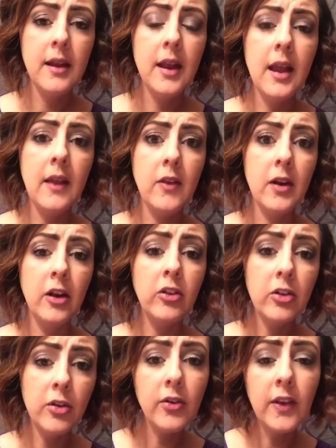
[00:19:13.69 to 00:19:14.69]
And they're
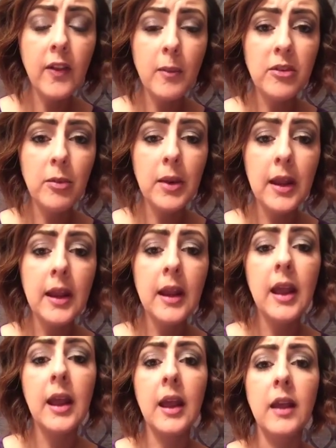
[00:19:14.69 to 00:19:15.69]
introducing them to me,
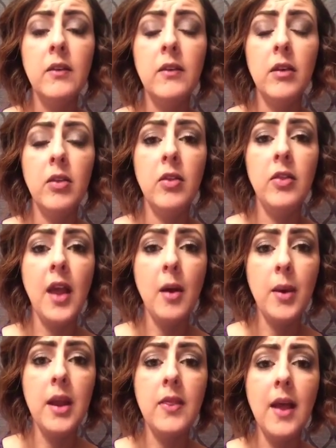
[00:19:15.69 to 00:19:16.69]
and that
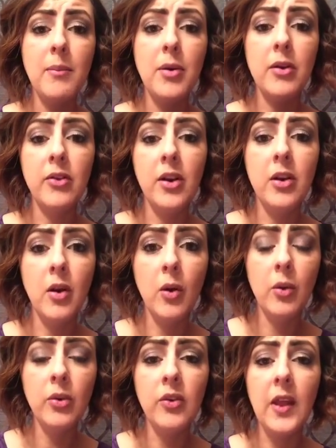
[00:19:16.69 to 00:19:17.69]
way that person
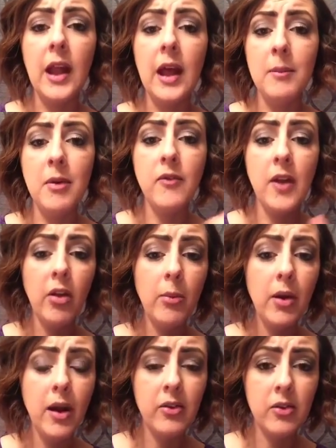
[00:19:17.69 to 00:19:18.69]
knows that I'm
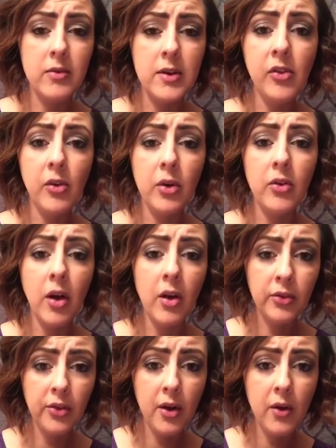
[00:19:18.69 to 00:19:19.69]
available as a resource
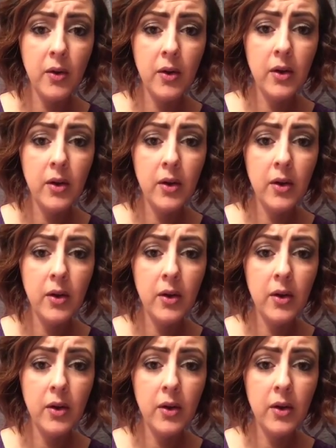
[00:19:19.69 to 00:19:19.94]
also.